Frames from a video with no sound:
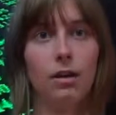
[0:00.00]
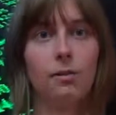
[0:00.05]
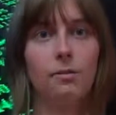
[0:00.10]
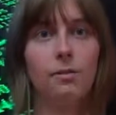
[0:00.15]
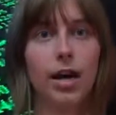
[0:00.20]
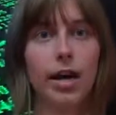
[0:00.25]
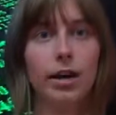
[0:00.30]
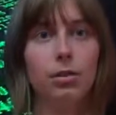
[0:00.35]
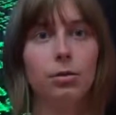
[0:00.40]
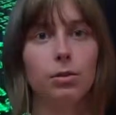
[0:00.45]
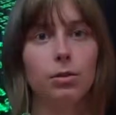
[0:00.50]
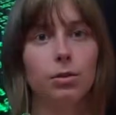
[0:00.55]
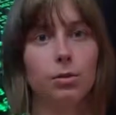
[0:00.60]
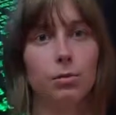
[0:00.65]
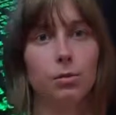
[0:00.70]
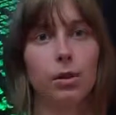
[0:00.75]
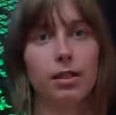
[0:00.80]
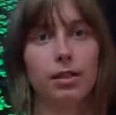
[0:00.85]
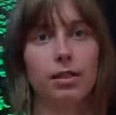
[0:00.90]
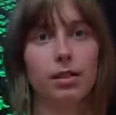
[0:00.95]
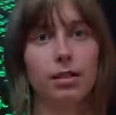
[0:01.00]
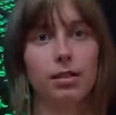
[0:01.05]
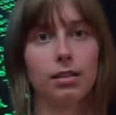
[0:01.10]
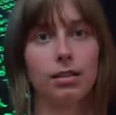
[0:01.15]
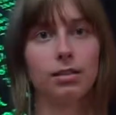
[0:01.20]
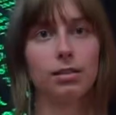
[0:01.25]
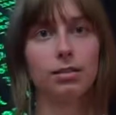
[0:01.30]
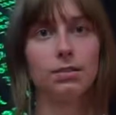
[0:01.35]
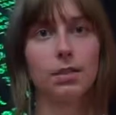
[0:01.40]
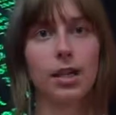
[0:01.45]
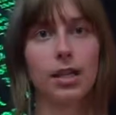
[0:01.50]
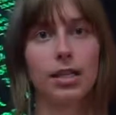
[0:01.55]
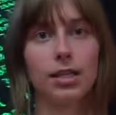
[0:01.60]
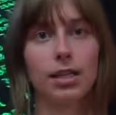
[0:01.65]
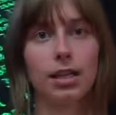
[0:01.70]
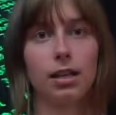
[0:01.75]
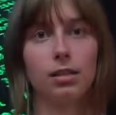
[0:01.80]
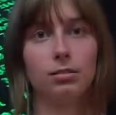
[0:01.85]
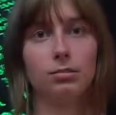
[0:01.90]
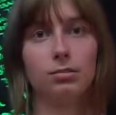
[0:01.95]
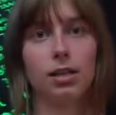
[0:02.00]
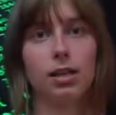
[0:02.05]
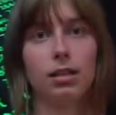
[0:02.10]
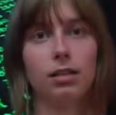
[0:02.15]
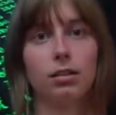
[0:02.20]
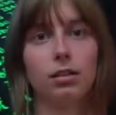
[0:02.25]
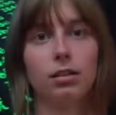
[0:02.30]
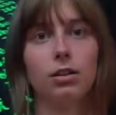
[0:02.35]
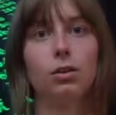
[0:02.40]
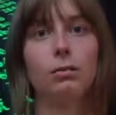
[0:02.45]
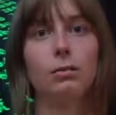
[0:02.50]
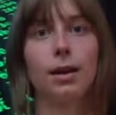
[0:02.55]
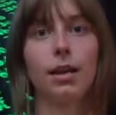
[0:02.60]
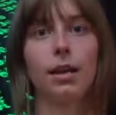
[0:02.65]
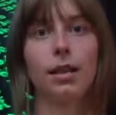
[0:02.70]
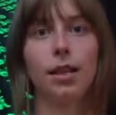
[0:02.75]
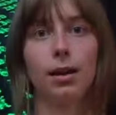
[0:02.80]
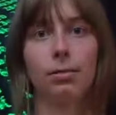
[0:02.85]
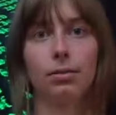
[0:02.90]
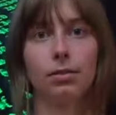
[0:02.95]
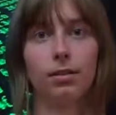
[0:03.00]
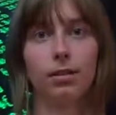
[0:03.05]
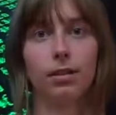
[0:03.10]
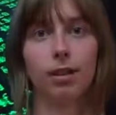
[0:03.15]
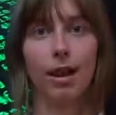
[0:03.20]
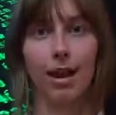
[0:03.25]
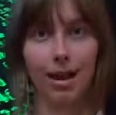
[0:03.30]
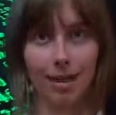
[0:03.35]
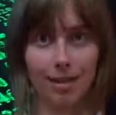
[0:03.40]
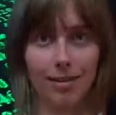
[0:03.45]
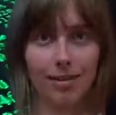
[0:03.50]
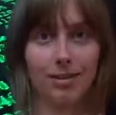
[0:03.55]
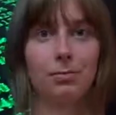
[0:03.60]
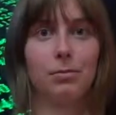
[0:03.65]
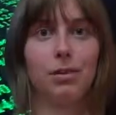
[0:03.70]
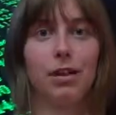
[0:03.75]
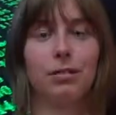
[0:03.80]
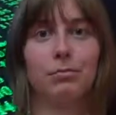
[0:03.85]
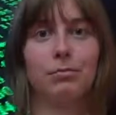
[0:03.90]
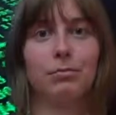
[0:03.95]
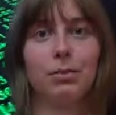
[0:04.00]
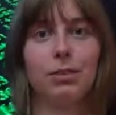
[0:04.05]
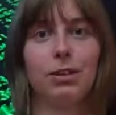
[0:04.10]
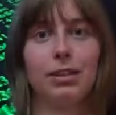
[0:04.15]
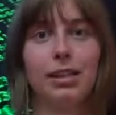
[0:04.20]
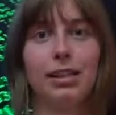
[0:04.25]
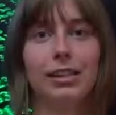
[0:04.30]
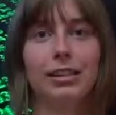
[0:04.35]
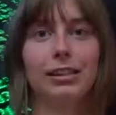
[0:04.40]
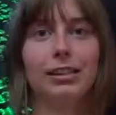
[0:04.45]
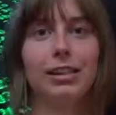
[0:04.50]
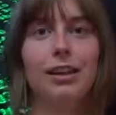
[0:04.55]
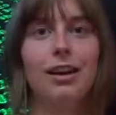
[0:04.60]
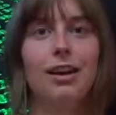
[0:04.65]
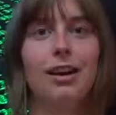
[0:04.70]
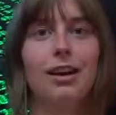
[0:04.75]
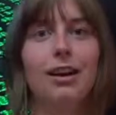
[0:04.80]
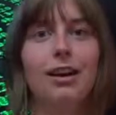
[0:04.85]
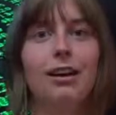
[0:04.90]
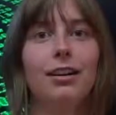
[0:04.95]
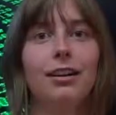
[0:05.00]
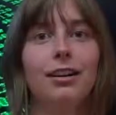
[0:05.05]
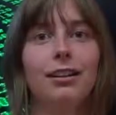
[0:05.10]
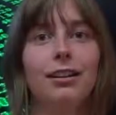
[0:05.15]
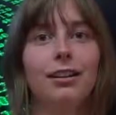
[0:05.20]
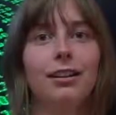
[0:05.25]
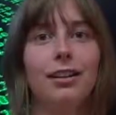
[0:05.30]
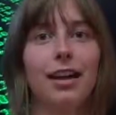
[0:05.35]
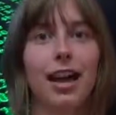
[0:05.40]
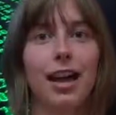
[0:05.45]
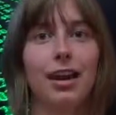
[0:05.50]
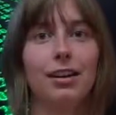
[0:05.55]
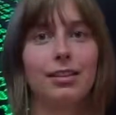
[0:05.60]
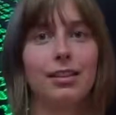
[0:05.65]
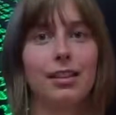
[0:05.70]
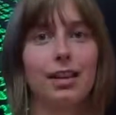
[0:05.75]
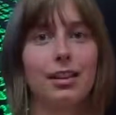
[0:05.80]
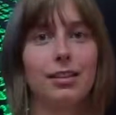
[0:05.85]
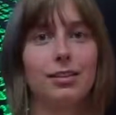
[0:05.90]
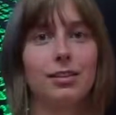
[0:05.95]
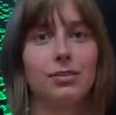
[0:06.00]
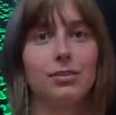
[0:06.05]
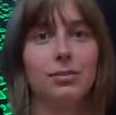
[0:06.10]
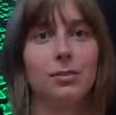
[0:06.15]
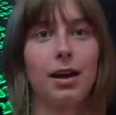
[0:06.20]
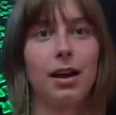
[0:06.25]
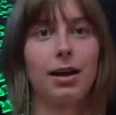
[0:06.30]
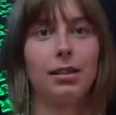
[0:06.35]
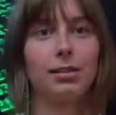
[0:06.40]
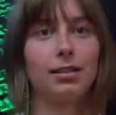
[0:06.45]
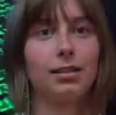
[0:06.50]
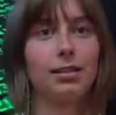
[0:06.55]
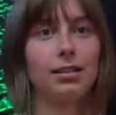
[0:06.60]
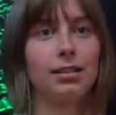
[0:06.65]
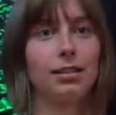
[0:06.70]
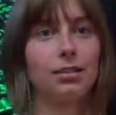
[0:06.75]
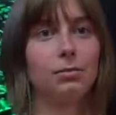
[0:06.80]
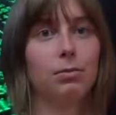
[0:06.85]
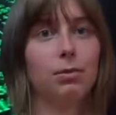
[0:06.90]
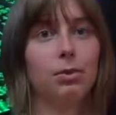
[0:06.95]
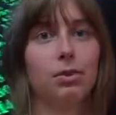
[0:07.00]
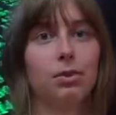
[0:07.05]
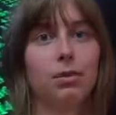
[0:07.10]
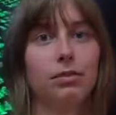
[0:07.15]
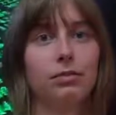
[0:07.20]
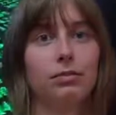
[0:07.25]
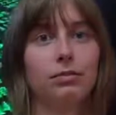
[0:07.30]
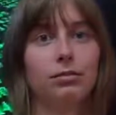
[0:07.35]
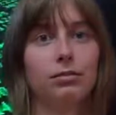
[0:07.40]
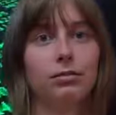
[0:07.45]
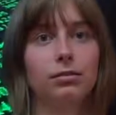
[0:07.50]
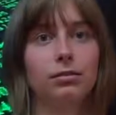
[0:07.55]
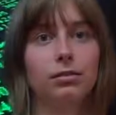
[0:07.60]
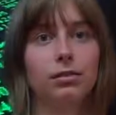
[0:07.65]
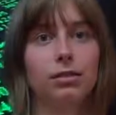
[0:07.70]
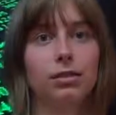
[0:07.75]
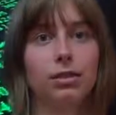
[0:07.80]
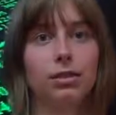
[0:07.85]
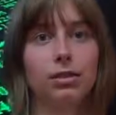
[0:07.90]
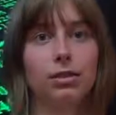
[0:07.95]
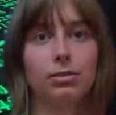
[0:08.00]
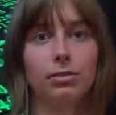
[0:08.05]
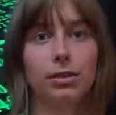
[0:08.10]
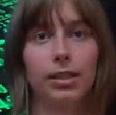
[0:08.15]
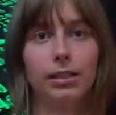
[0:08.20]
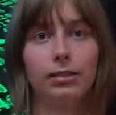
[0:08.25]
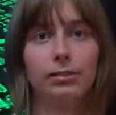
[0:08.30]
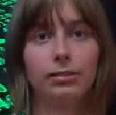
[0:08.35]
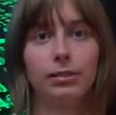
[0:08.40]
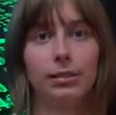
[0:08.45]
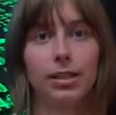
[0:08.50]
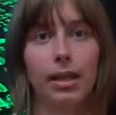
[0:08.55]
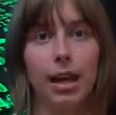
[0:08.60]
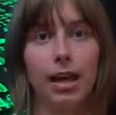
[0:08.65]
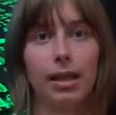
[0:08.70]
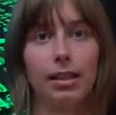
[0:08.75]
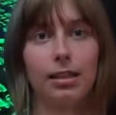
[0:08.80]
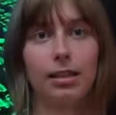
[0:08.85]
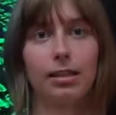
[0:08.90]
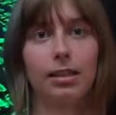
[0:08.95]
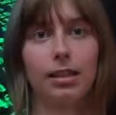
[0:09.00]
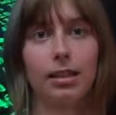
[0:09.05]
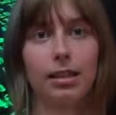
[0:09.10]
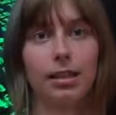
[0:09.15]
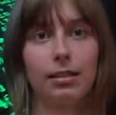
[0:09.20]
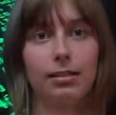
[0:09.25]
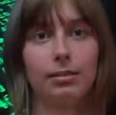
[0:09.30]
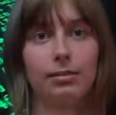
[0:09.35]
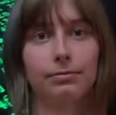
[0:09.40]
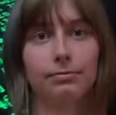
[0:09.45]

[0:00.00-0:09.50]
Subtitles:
Firewalls are one such device that can combat hackers by blocking outsiders from accessing computer software and the internet.